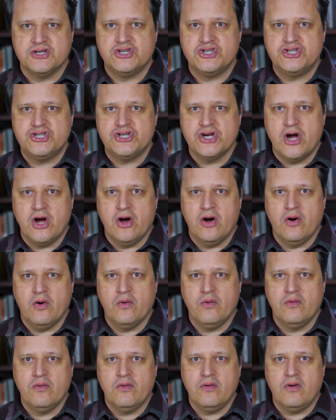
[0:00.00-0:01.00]

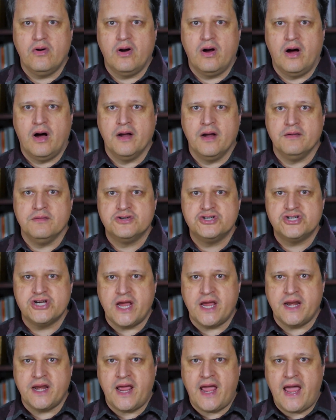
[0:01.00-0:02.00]
show on
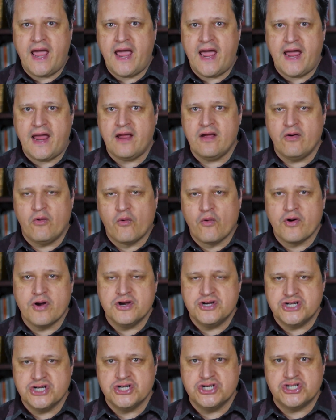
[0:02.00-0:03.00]
chain A,
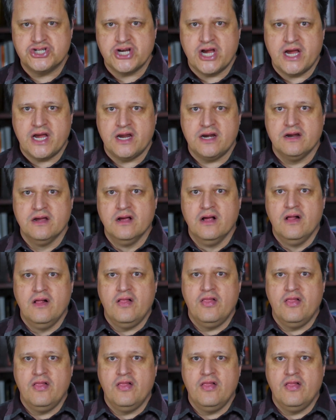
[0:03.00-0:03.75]
origin chain,